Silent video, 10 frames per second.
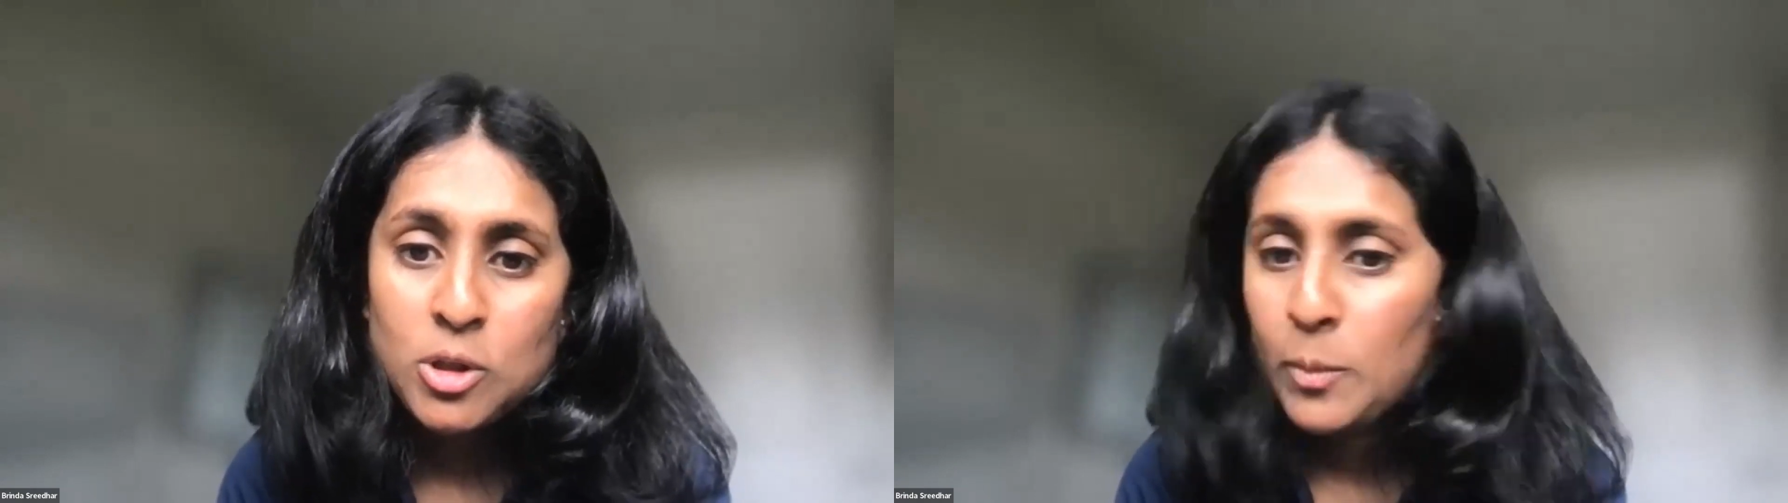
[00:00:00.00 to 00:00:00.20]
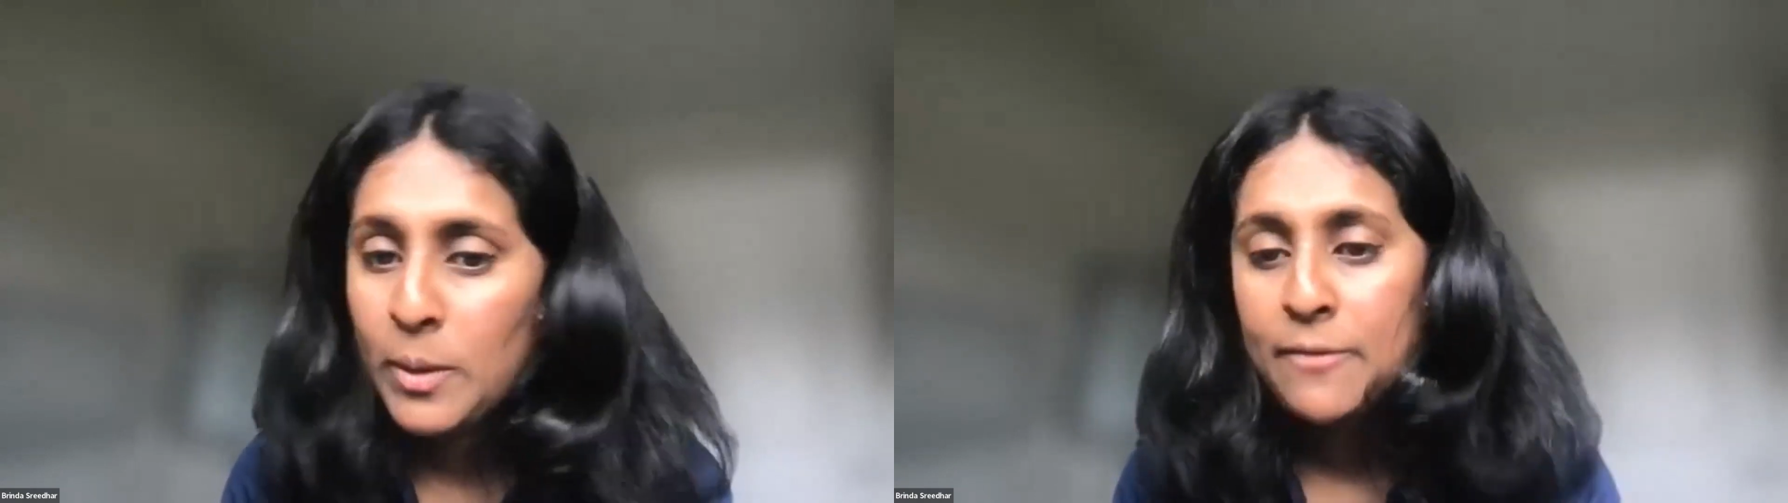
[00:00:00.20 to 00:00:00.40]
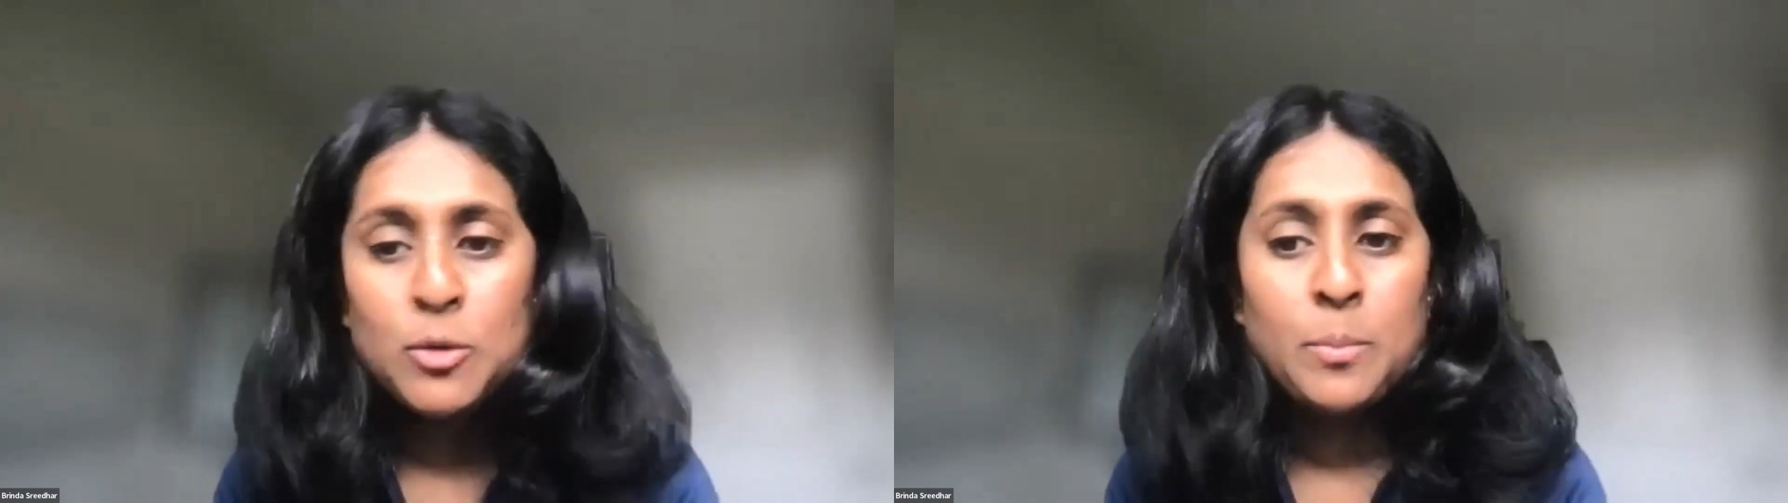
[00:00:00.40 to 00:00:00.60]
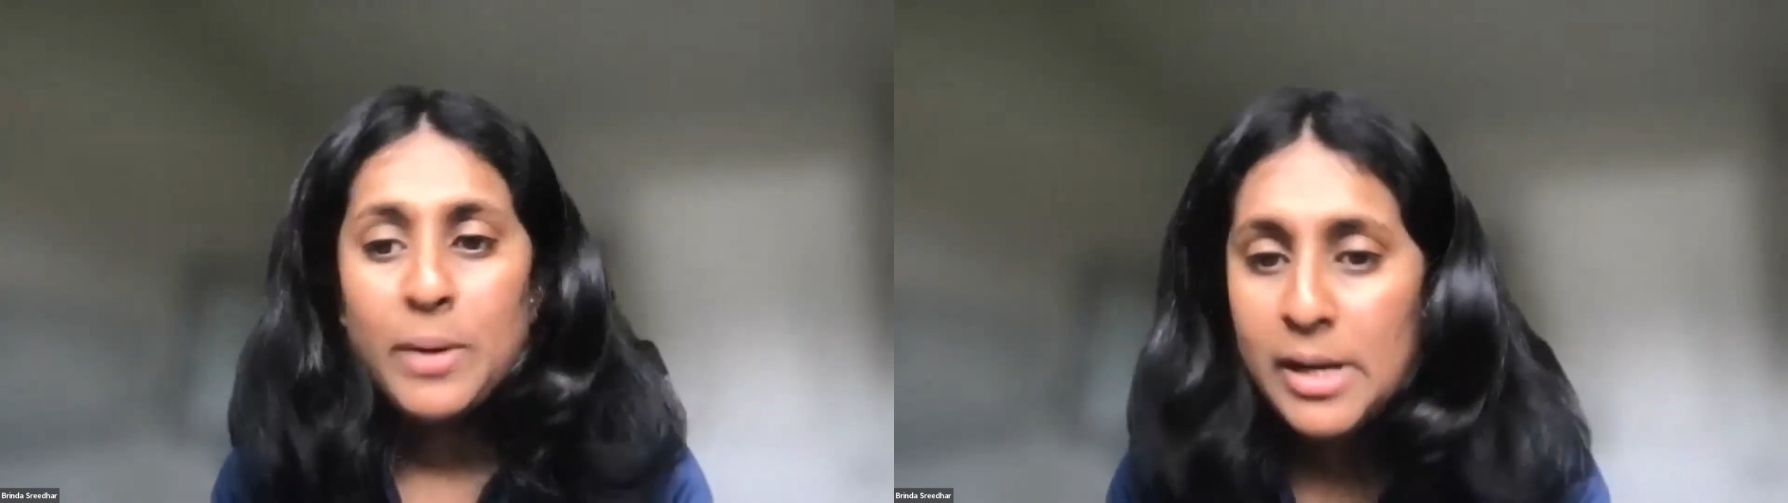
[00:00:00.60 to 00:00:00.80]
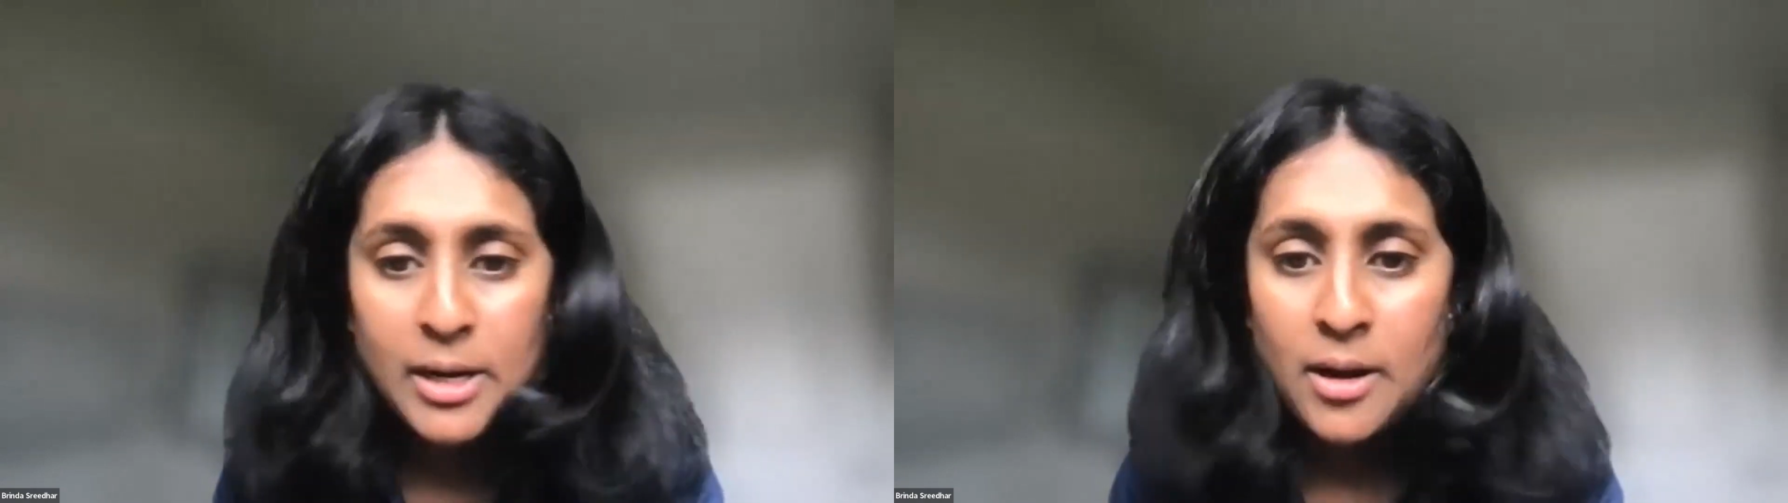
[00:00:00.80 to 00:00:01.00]
Do we have to
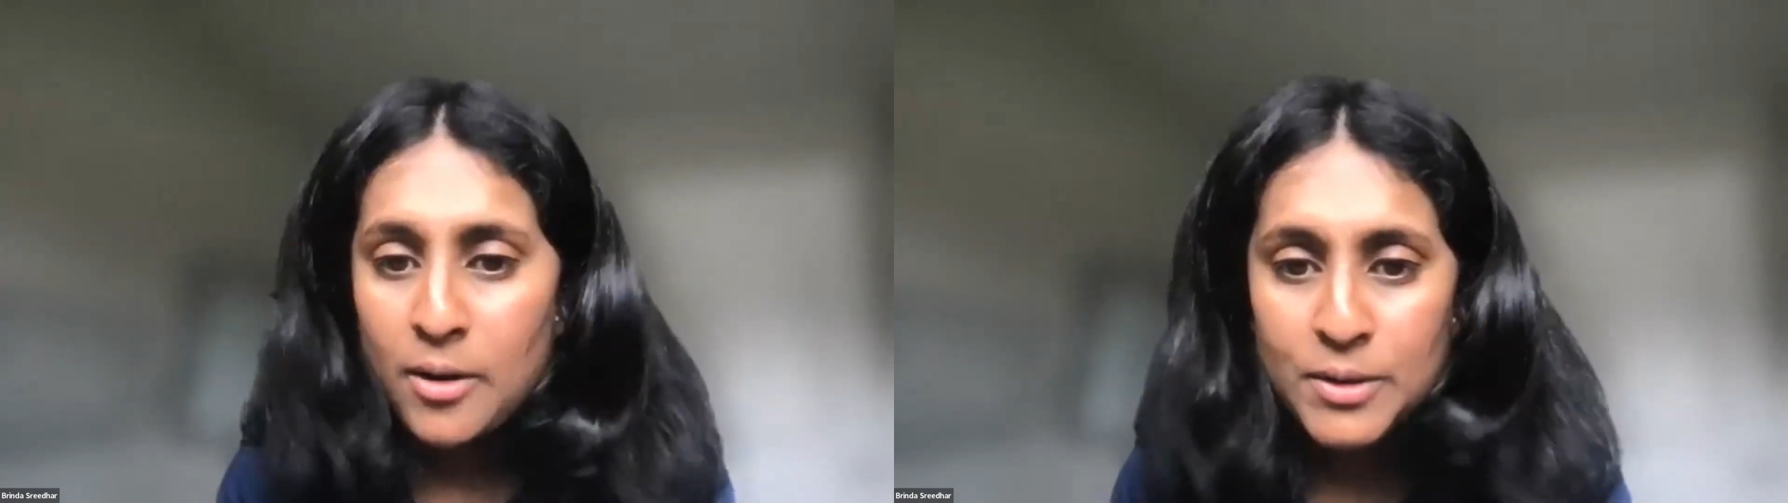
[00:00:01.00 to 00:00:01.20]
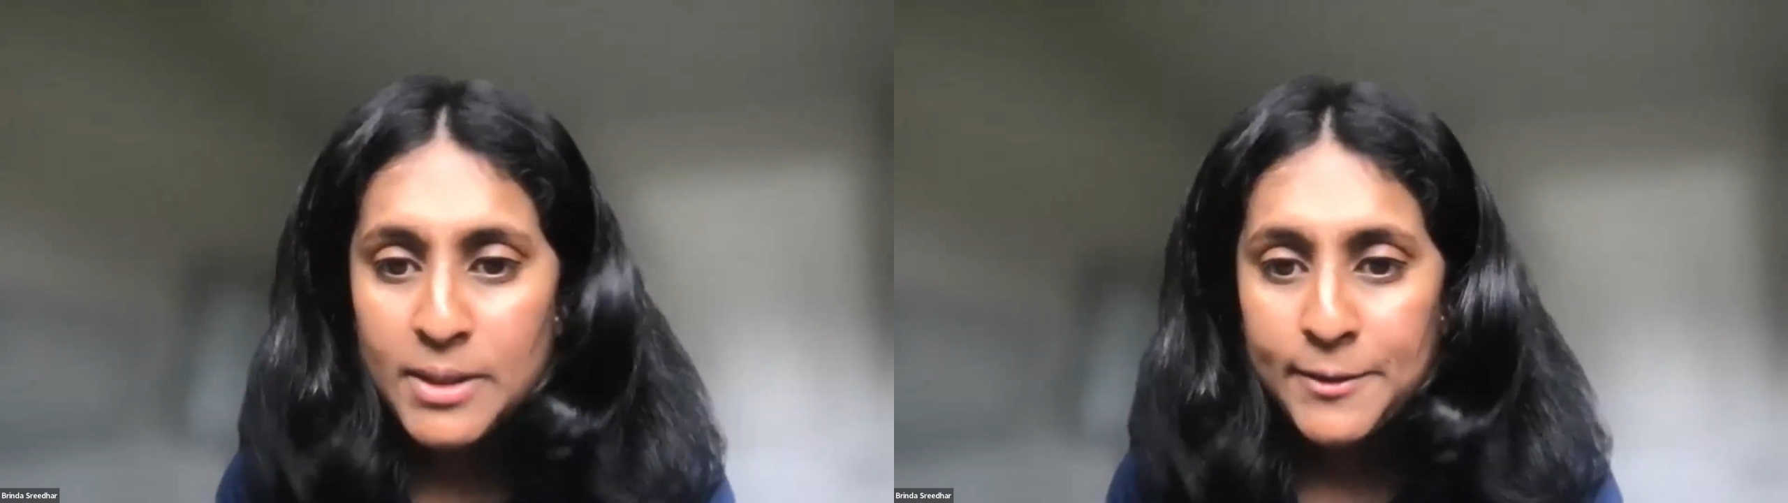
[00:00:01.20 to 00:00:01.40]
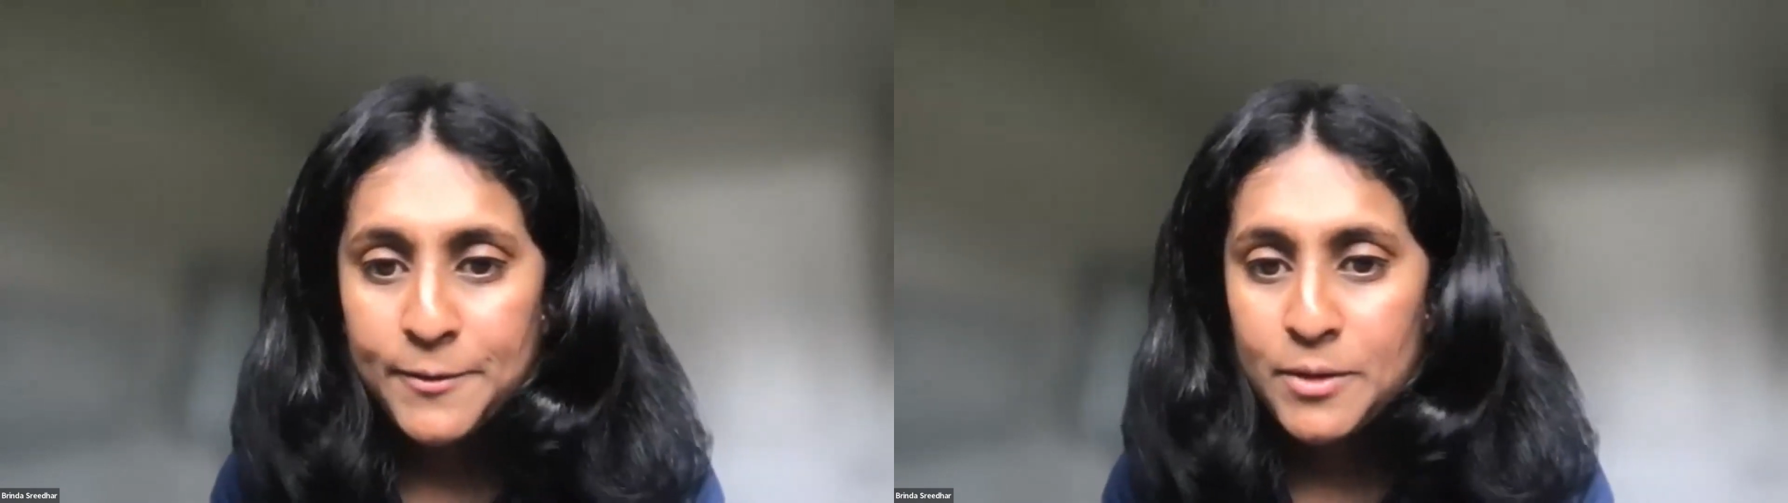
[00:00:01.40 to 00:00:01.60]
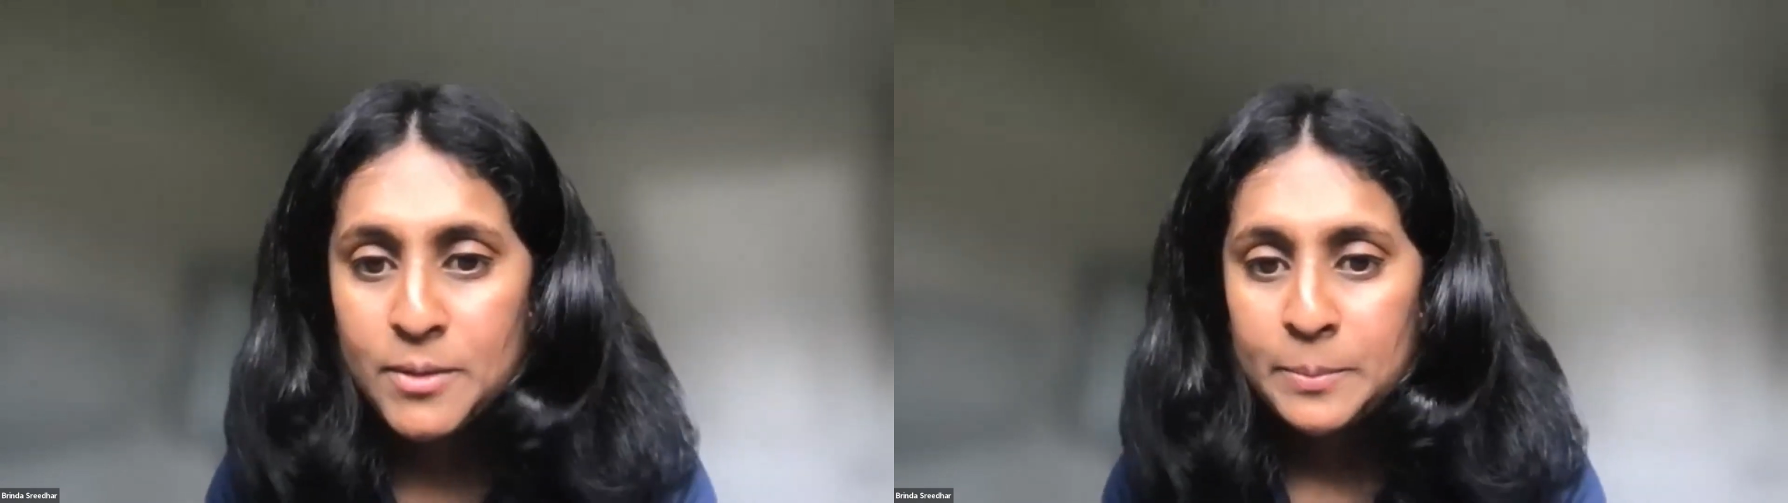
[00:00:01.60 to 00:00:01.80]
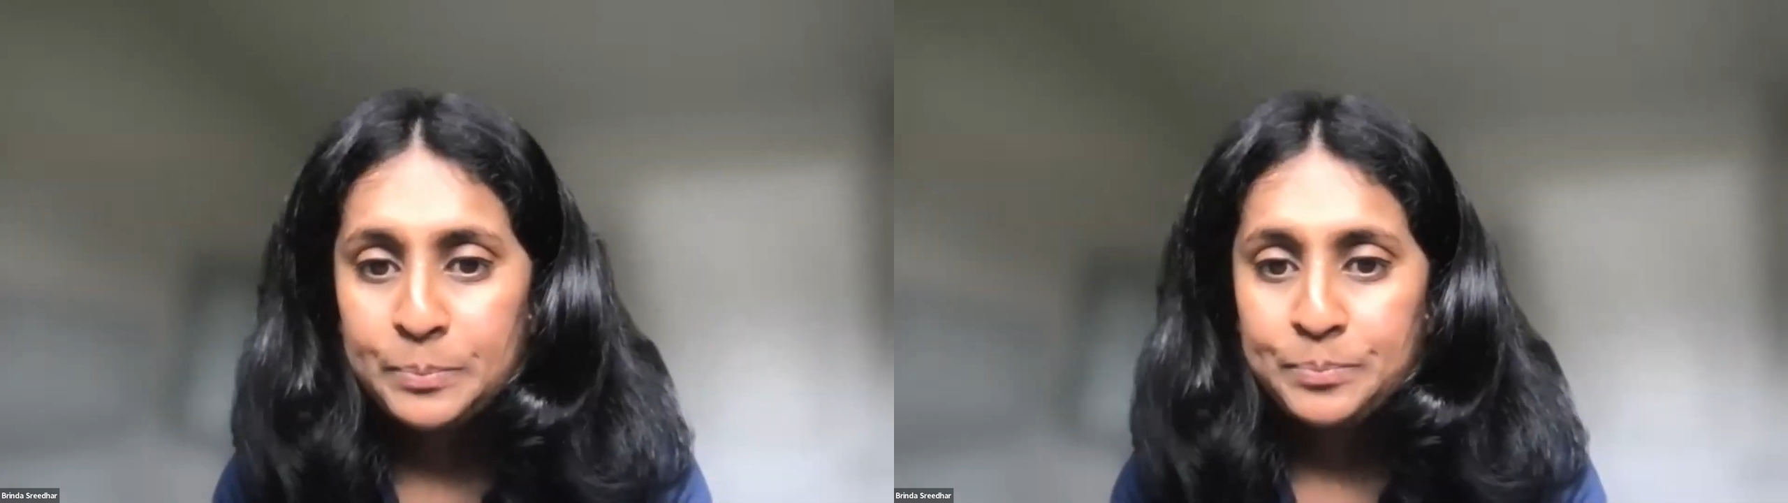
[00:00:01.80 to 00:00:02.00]
build it ourselves?